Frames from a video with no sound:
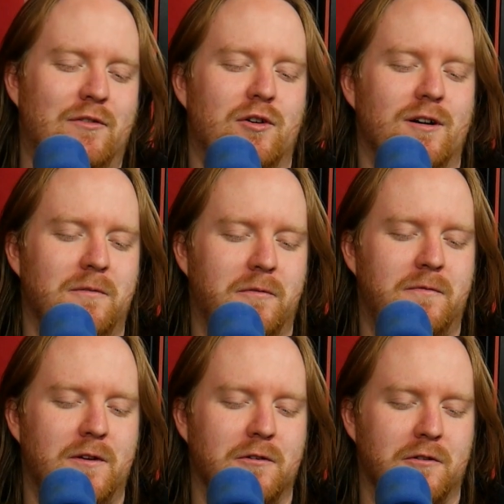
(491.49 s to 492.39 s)
Have you heard of a
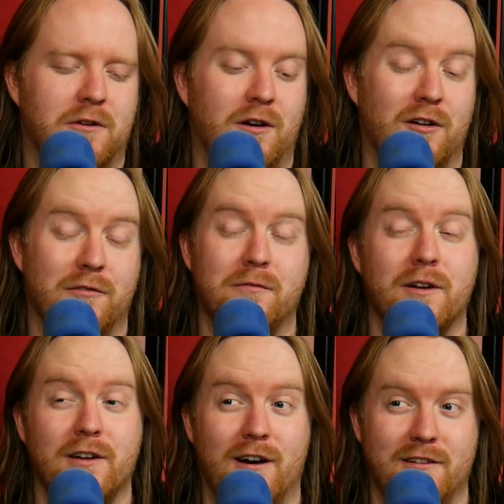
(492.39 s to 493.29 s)
field called
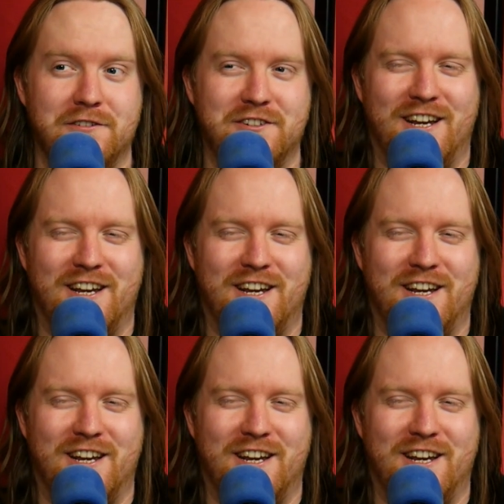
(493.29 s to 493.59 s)
phrenology?